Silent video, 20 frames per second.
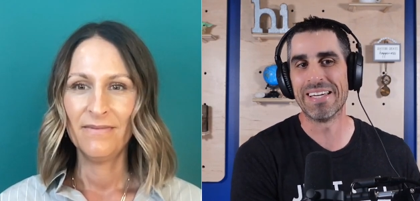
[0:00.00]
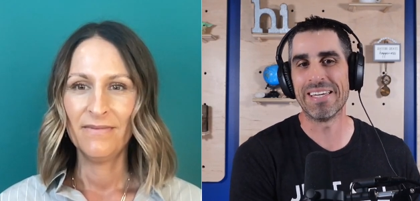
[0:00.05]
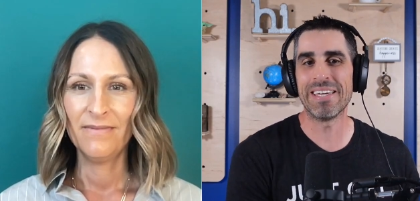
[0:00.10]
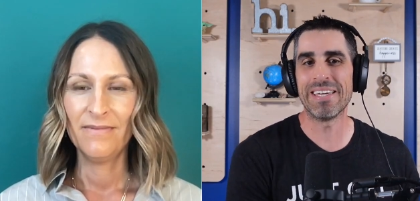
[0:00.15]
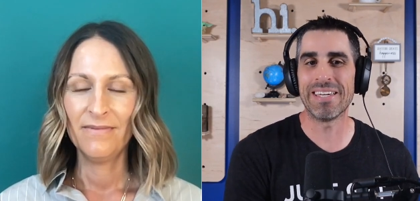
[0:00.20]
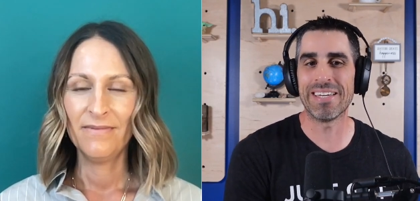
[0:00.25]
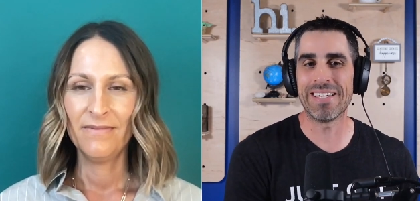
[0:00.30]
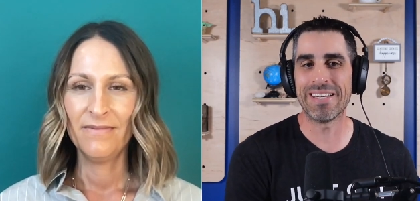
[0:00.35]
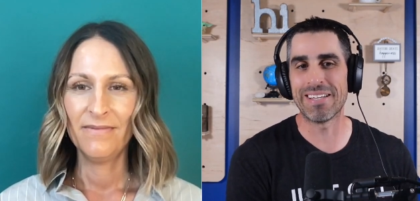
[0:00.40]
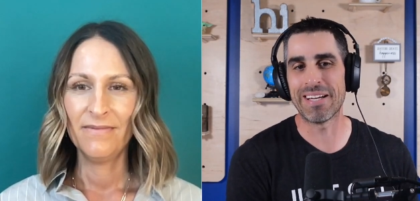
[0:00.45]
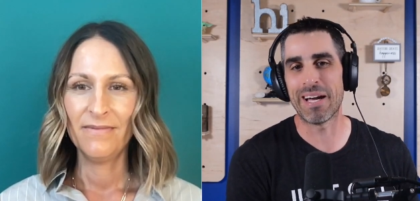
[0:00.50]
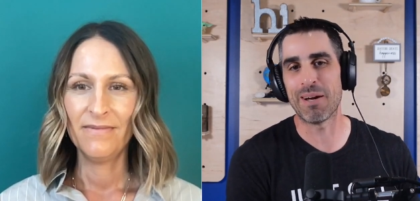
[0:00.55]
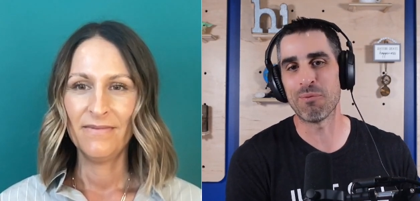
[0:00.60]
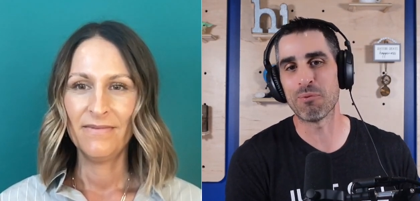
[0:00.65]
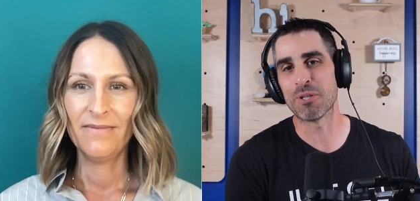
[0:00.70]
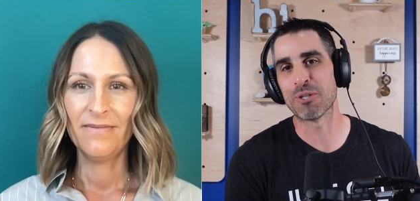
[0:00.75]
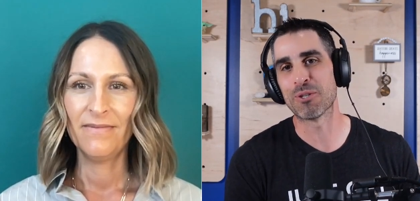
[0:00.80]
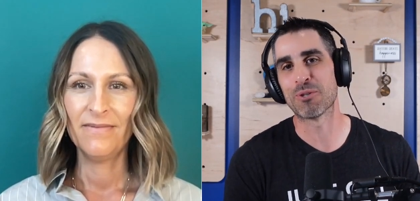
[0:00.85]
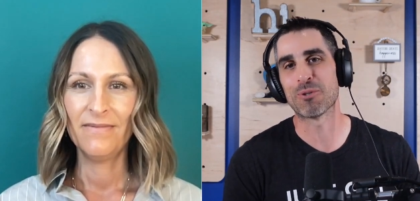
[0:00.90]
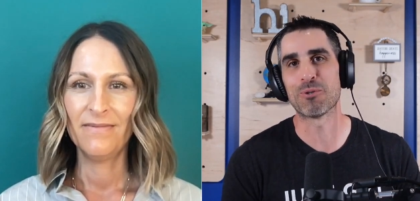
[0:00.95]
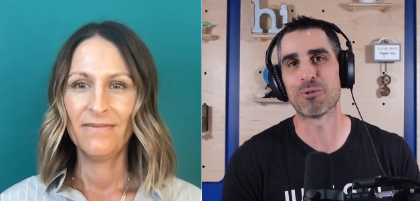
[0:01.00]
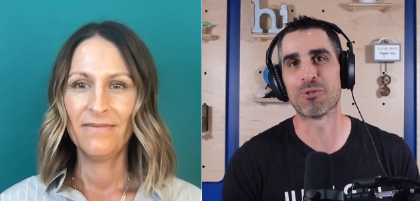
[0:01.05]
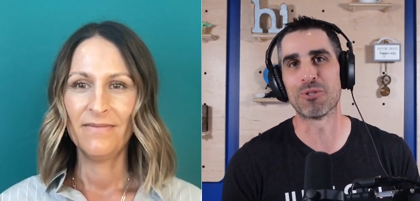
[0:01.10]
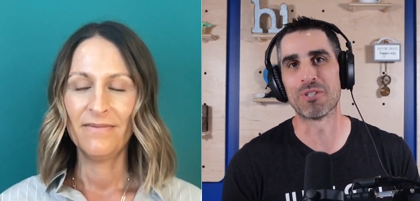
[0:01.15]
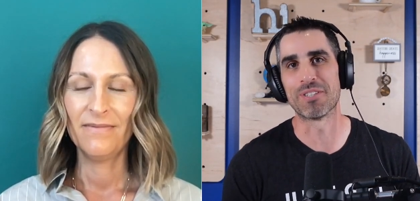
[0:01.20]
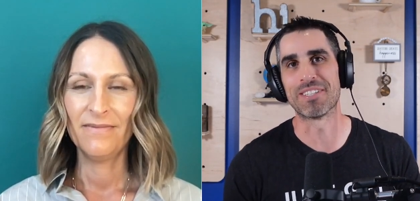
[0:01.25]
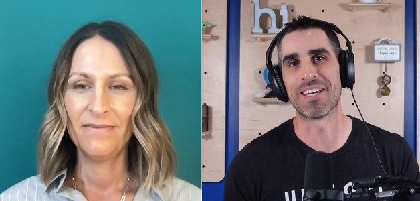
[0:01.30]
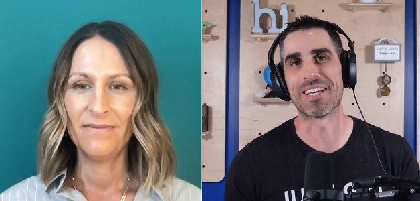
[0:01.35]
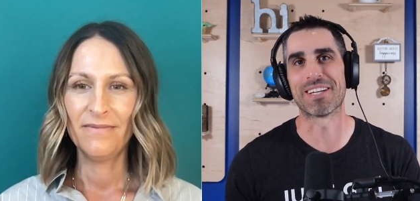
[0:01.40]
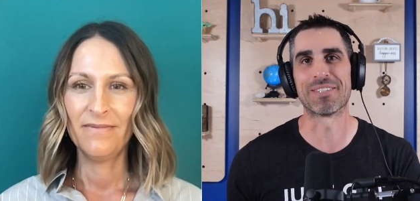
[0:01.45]
Speaker 1: eh, i would encourage you
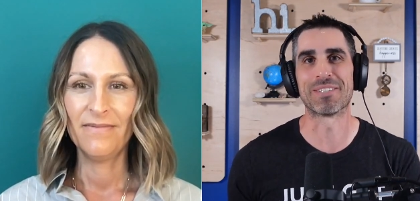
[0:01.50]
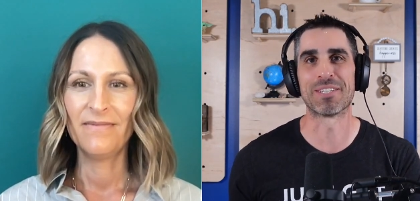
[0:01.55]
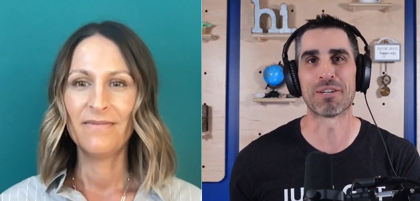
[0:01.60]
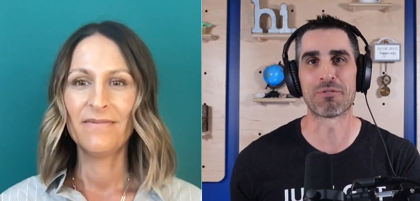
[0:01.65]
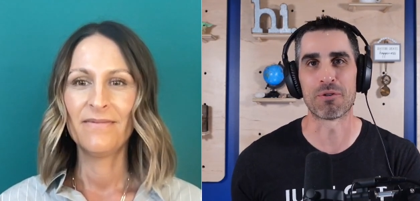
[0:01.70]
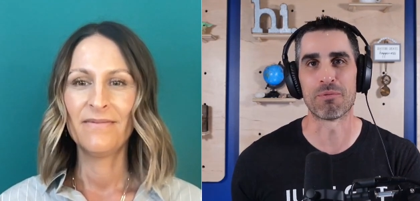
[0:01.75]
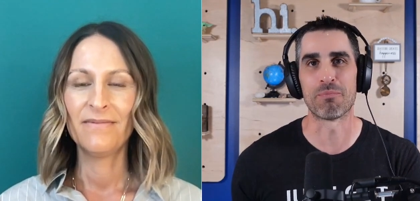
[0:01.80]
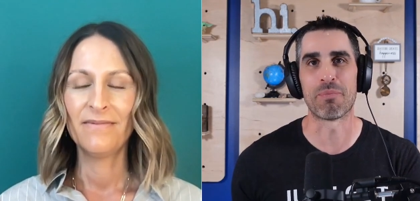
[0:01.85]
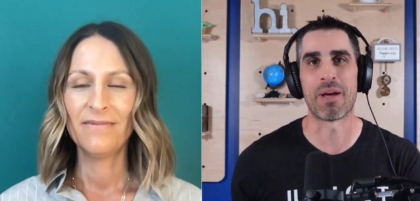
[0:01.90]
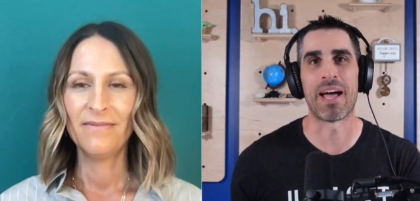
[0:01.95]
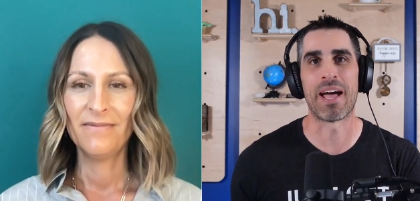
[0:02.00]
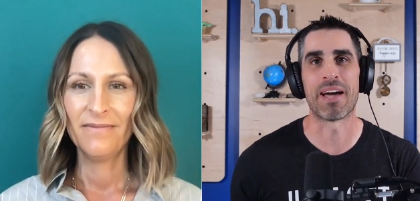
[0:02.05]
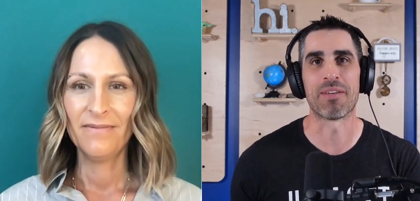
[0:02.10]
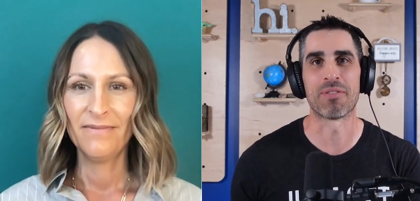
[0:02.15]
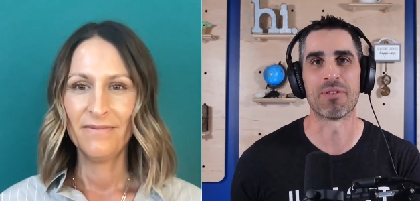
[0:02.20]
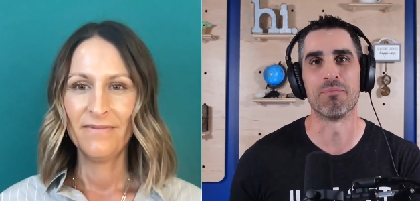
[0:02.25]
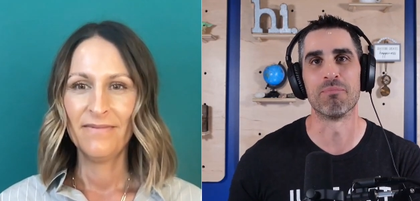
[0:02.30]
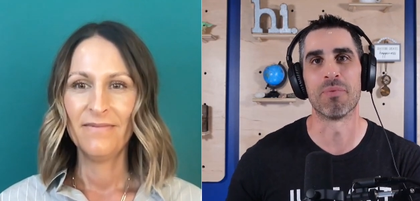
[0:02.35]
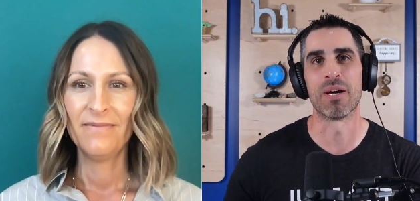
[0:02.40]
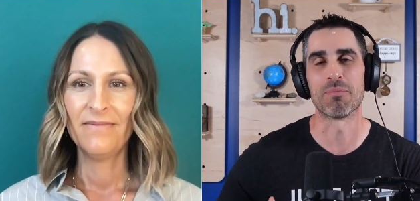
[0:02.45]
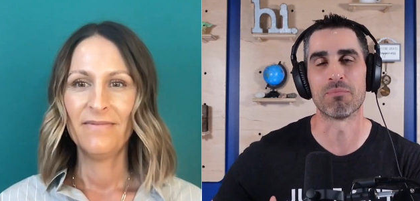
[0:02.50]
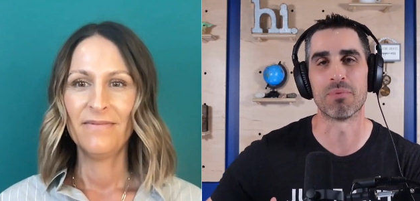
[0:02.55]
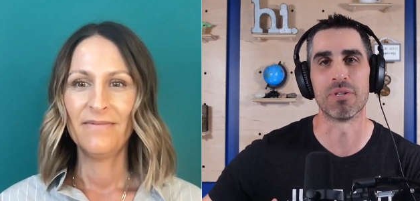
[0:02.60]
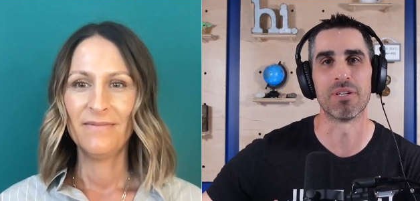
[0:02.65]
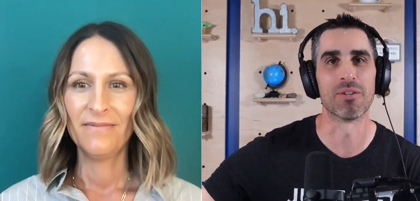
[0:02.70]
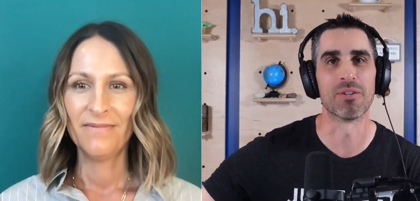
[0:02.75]
to take a different path that might be a